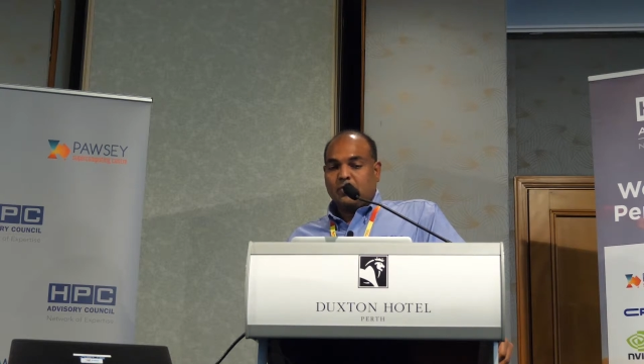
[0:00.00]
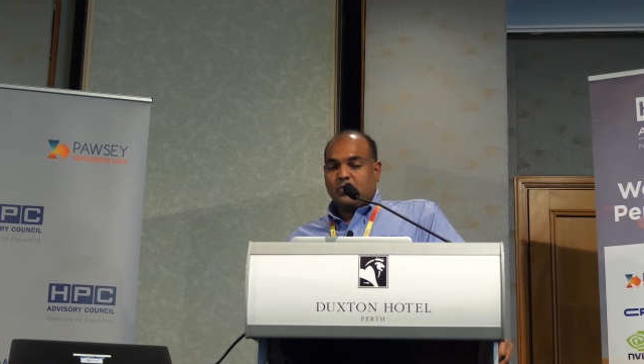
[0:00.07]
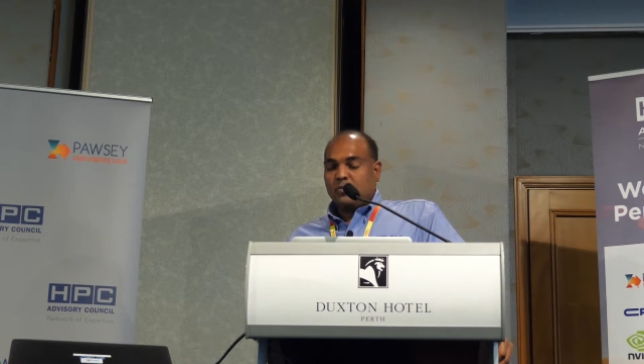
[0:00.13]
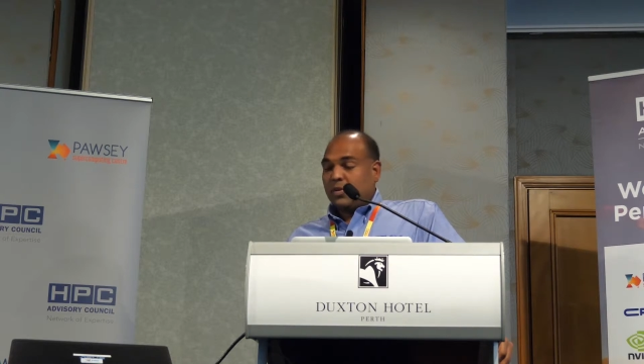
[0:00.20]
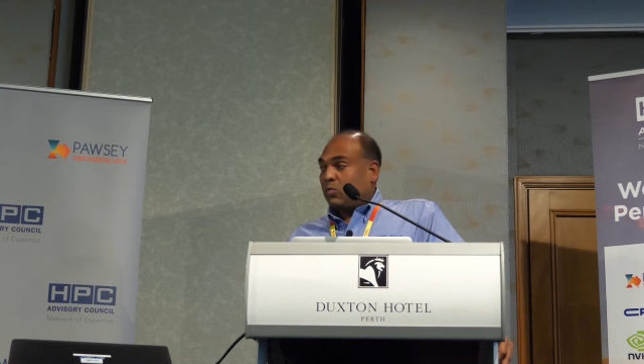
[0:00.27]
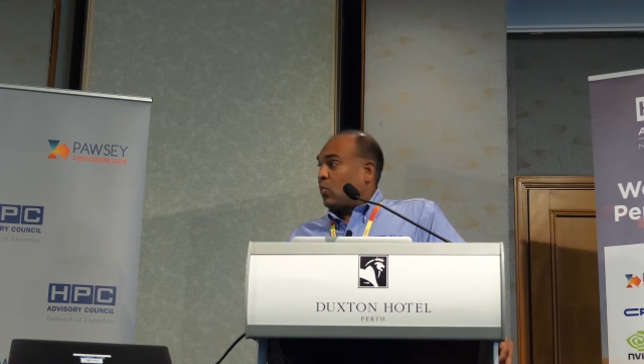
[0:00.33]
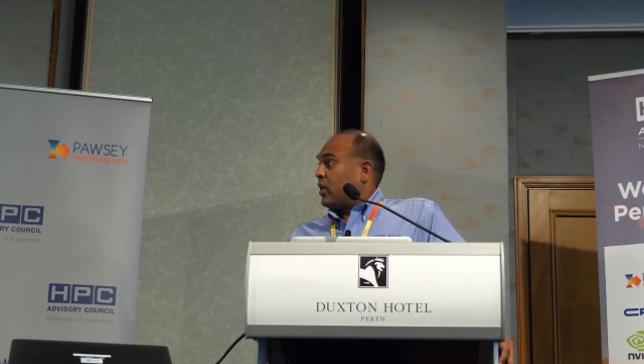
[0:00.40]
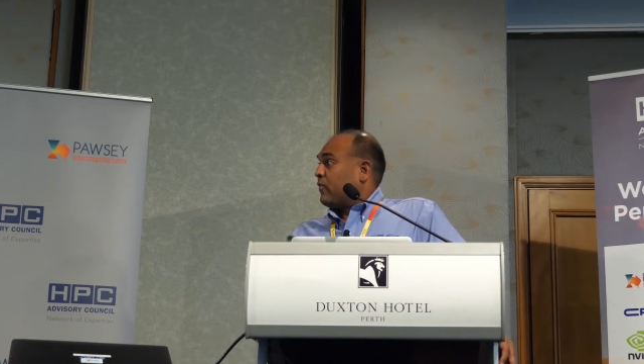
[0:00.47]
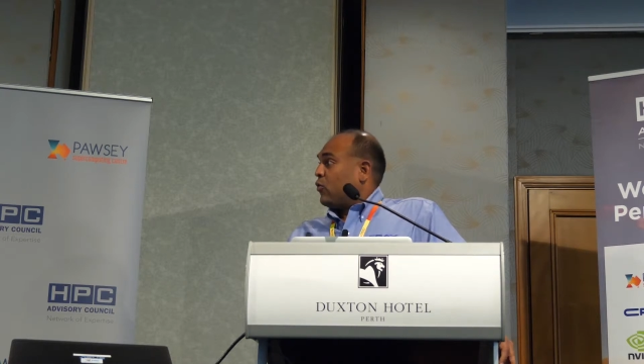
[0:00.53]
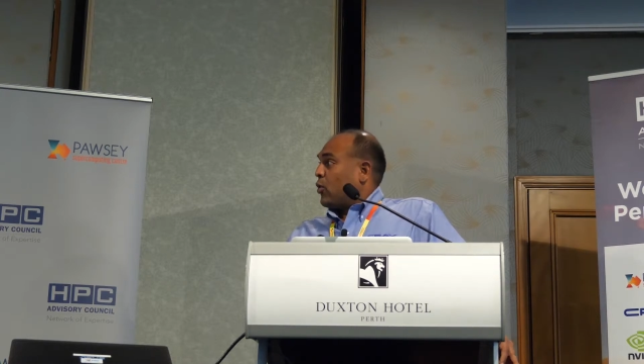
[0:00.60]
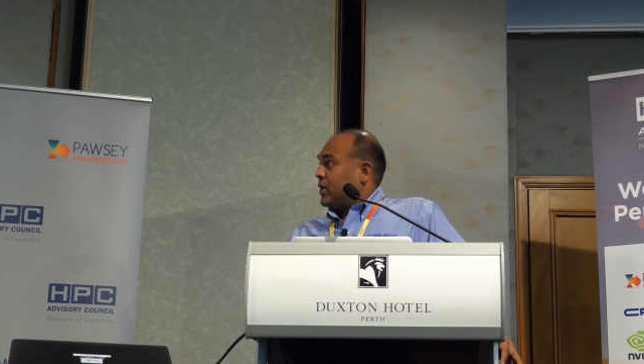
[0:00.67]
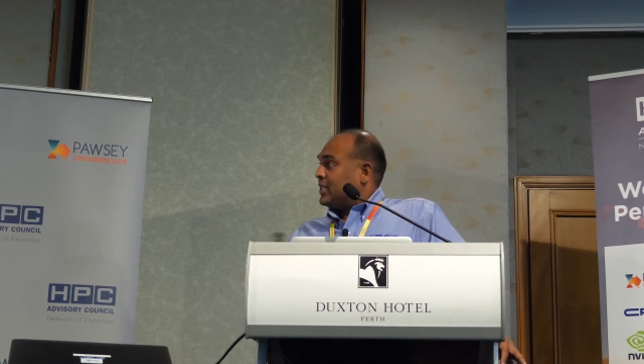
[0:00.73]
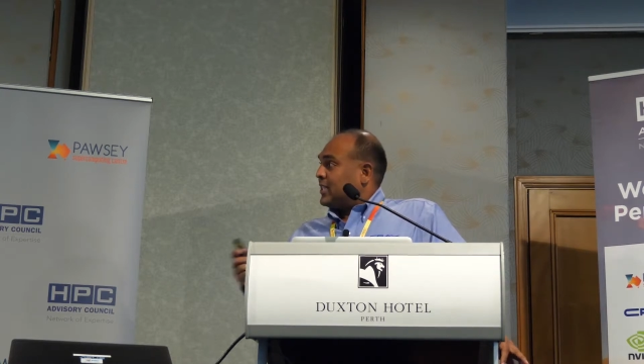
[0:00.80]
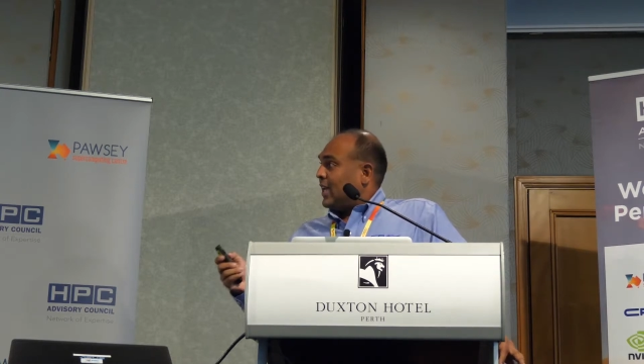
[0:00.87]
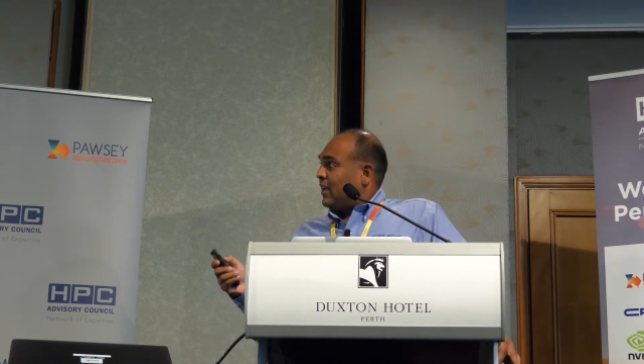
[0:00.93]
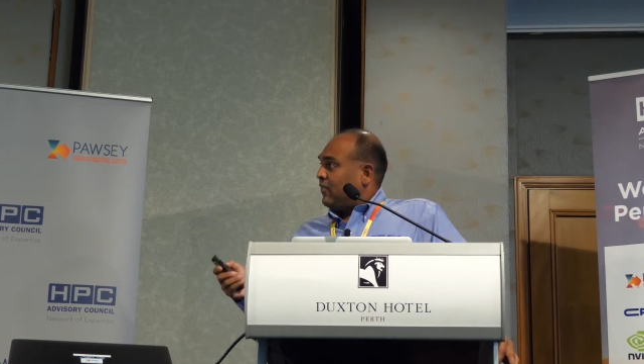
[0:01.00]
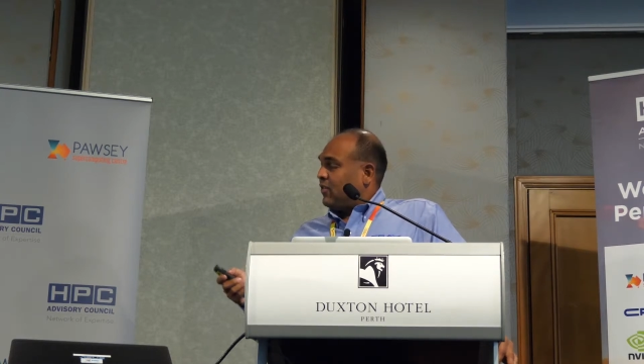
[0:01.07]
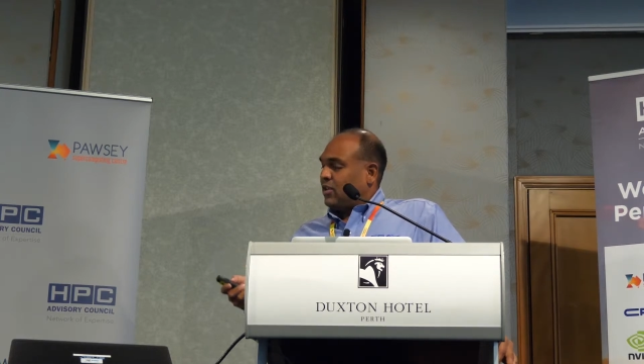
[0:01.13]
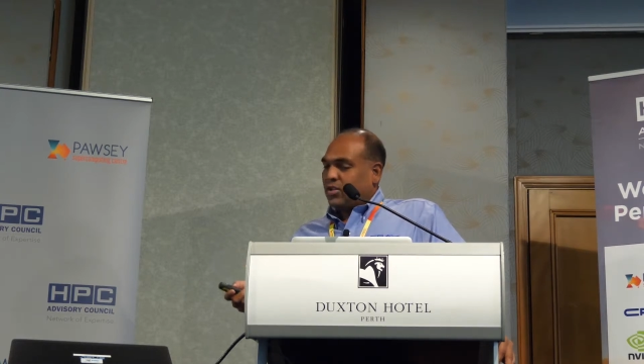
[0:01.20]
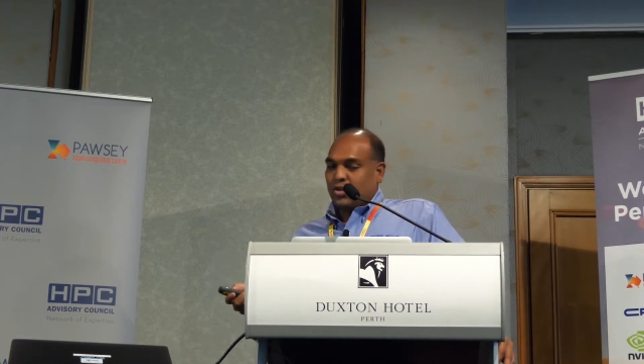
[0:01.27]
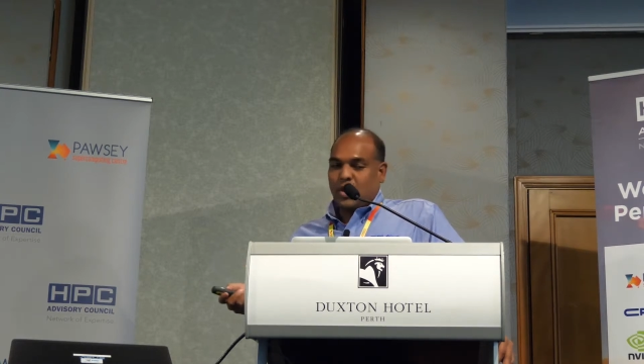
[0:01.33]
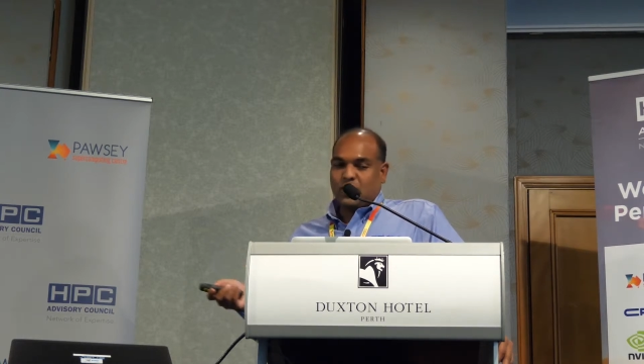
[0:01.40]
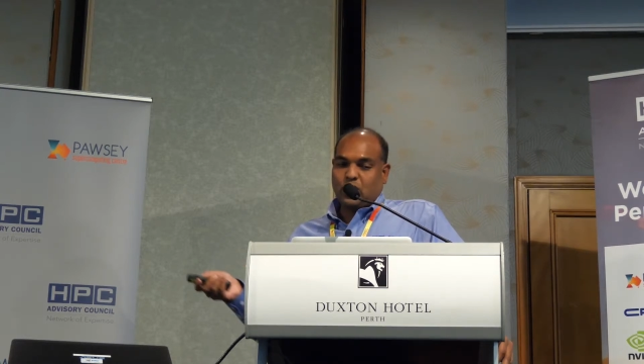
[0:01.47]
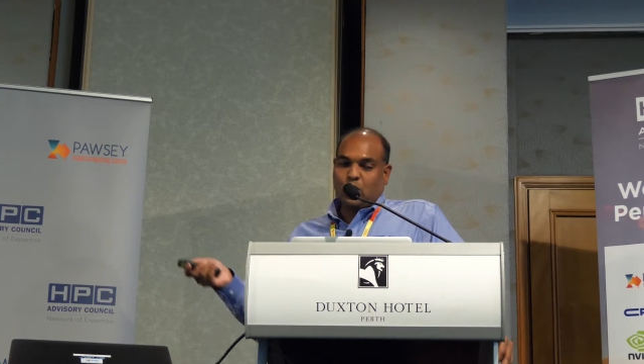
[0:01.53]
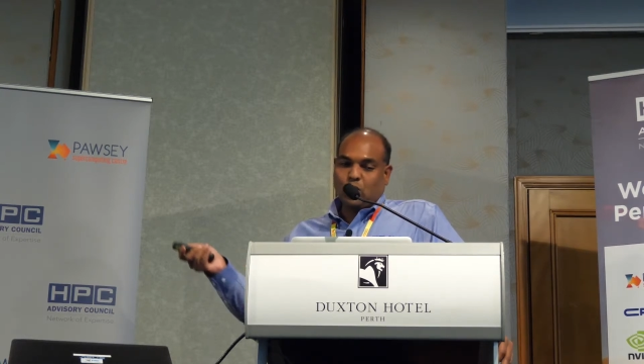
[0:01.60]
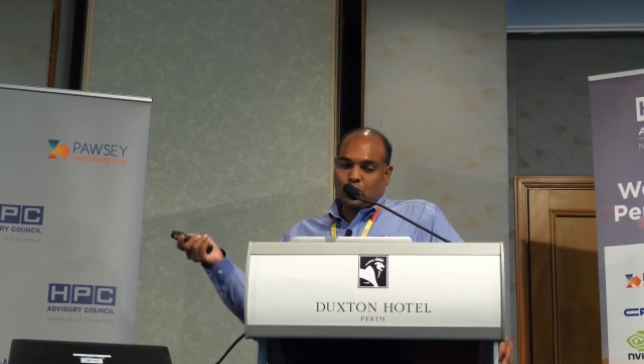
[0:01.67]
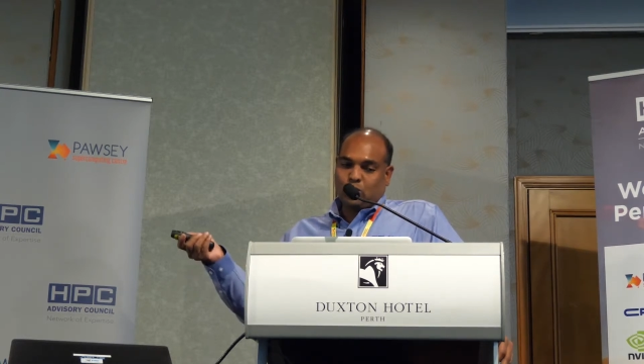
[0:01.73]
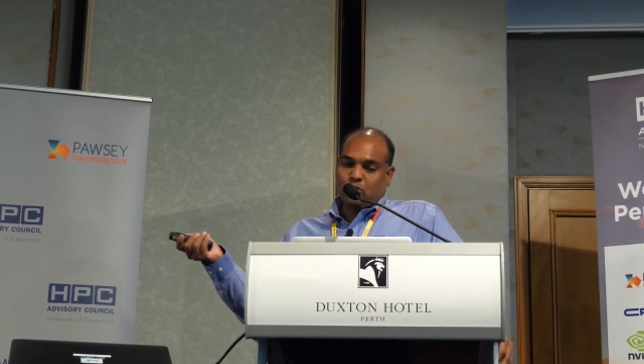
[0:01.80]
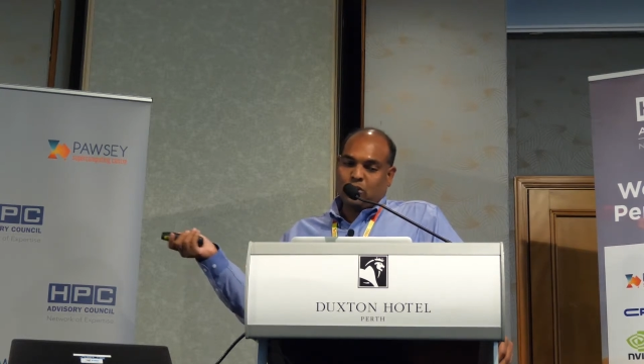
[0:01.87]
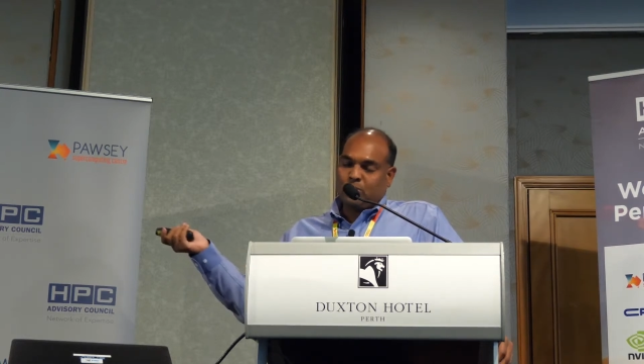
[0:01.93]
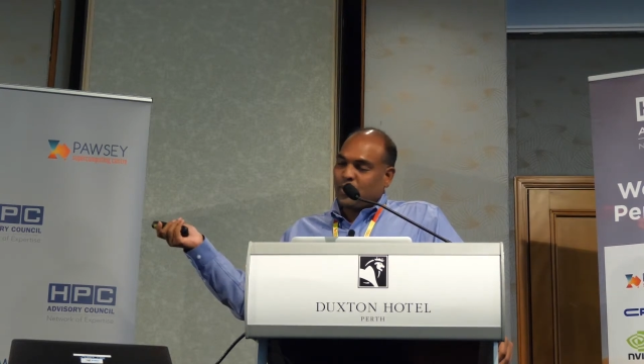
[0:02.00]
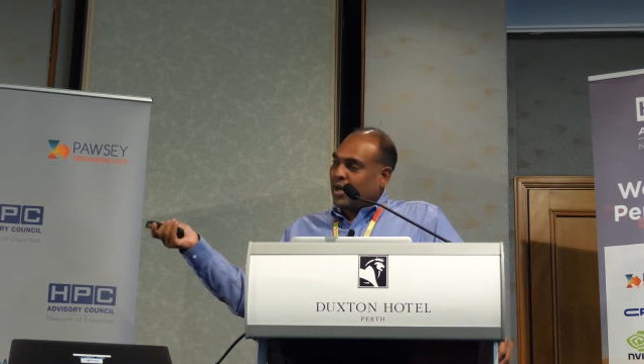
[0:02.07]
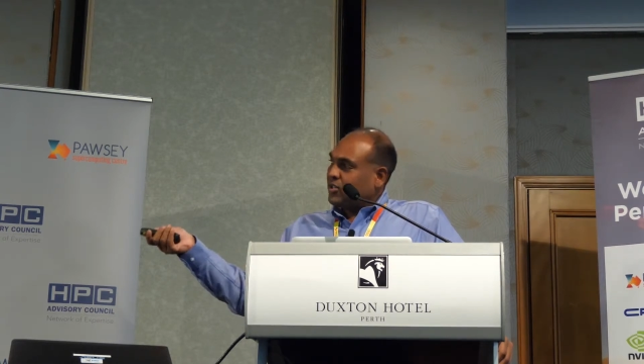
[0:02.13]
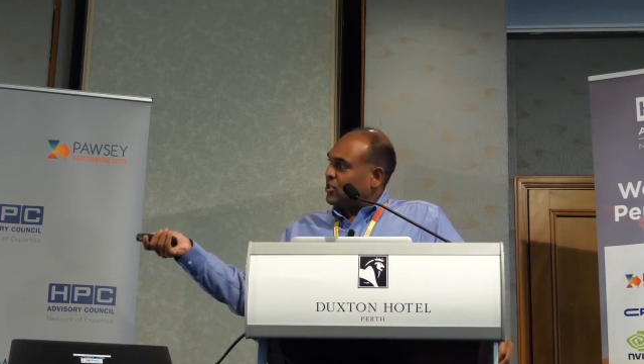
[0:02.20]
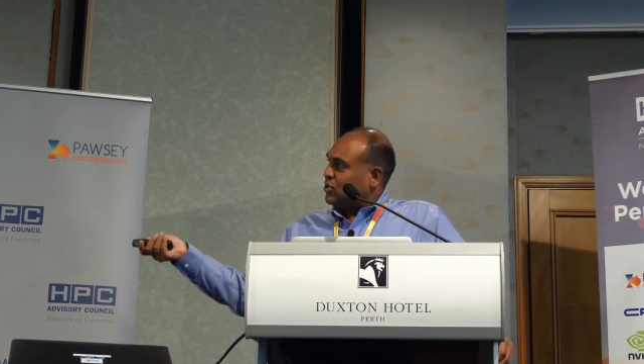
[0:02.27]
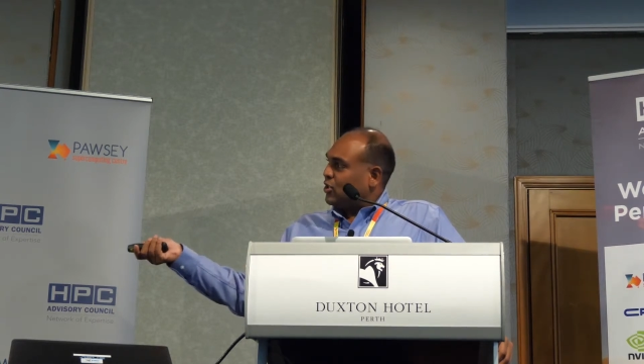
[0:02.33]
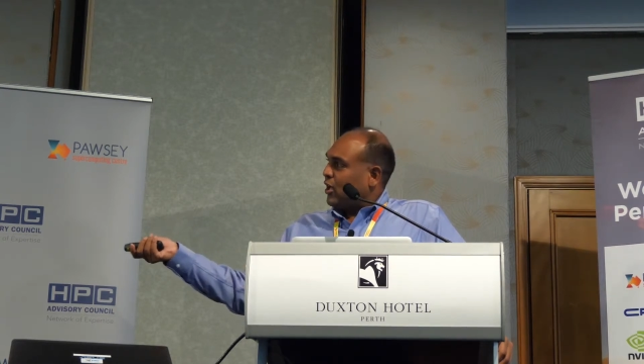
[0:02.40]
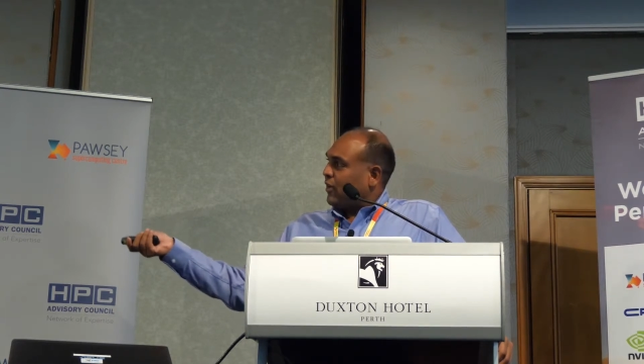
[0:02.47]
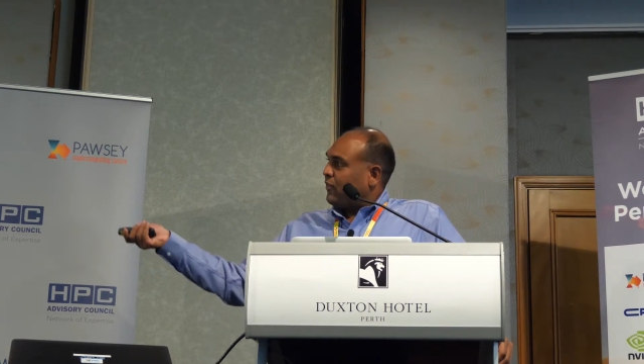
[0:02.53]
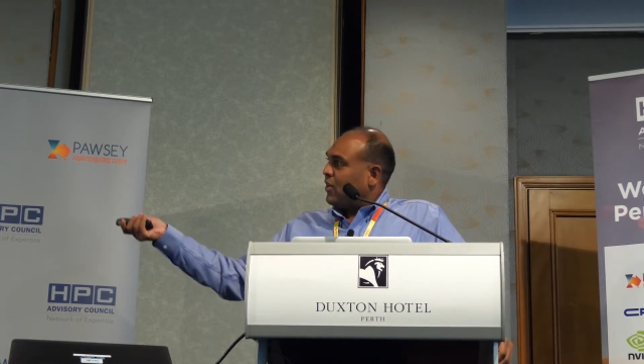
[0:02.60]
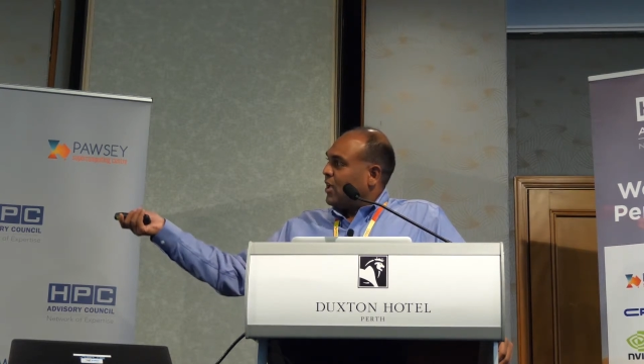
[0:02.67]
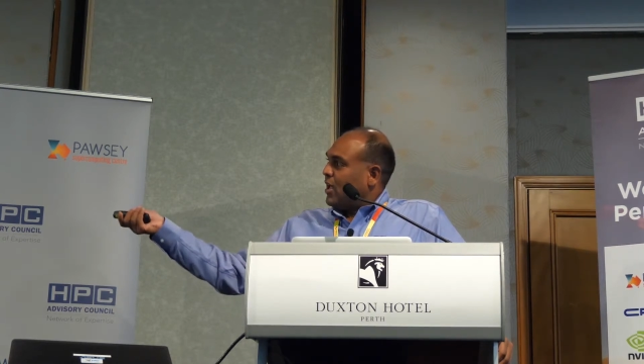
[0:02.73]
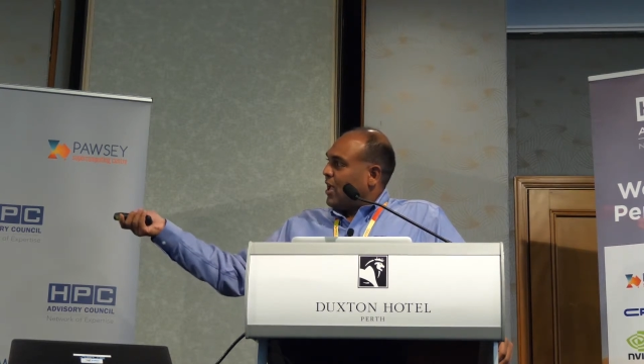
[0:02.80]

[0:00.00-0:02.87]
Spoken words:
workflow itself. So as you go through the process of,